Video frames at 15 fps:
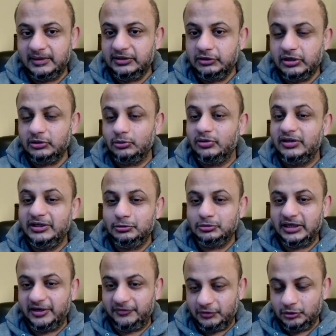you can only do
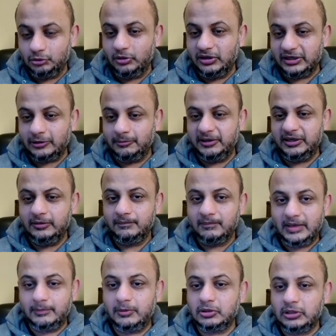that if you know a little bit
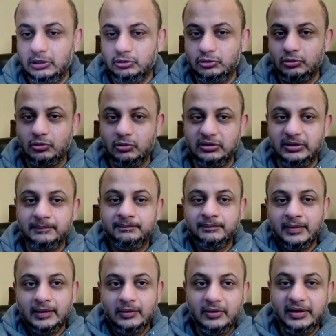about to code.
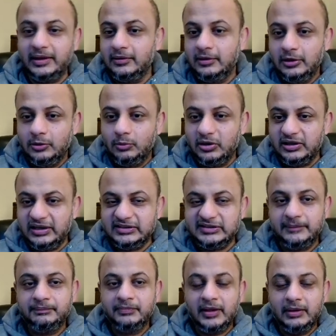Okay, what else?
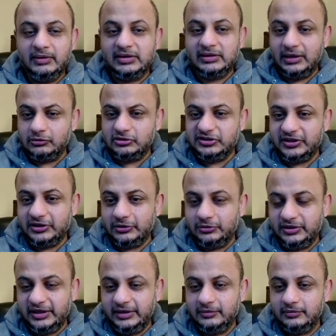Well, cloud
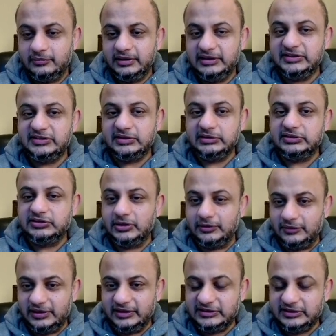security is
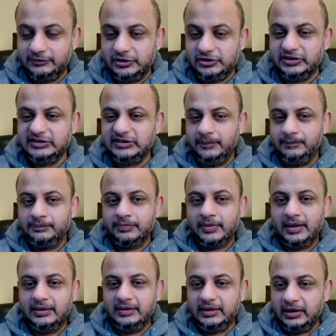serverless, which is
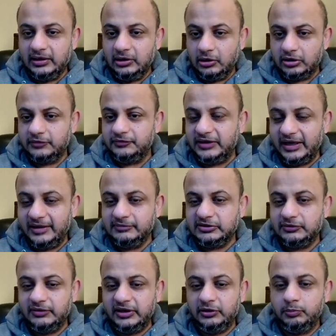a lot of times
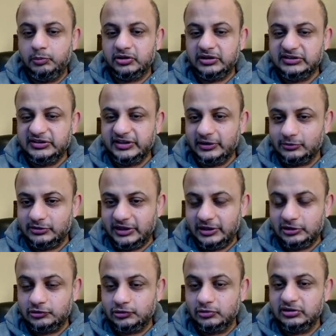when you put in security
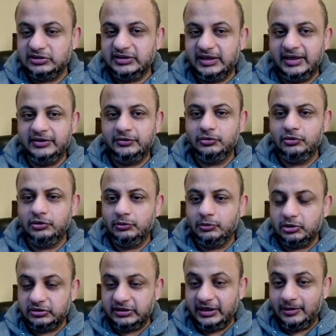controls and you
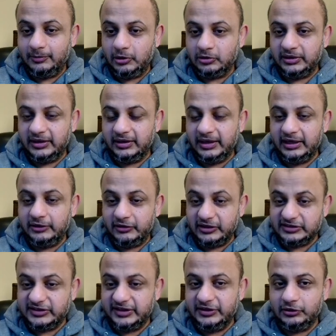want to think about
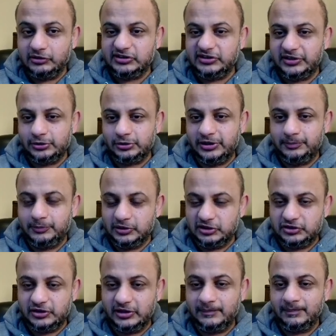advancing your security
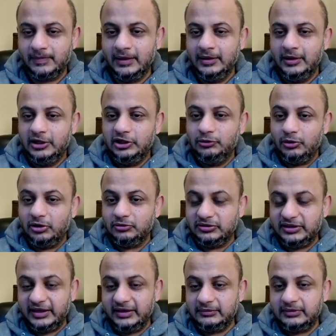posture, you want to
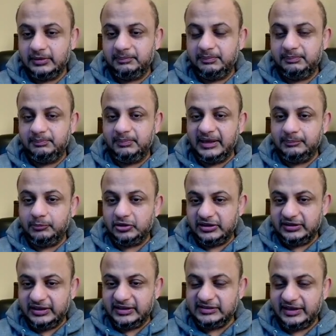think put
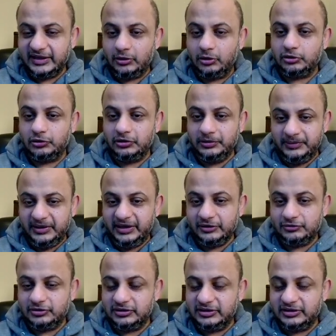in things like auto remediation,